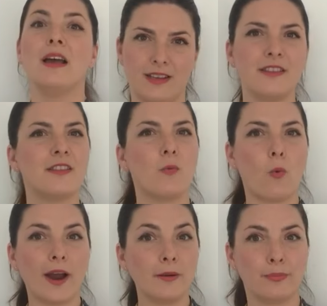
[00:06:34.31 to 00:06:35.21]
in the
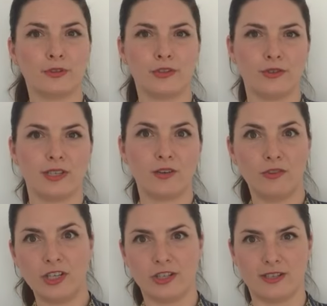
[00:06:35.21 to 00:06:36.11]
wine-producing
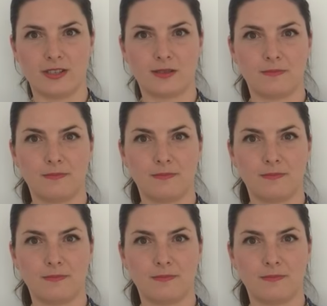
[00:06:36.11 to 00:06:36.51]
regions.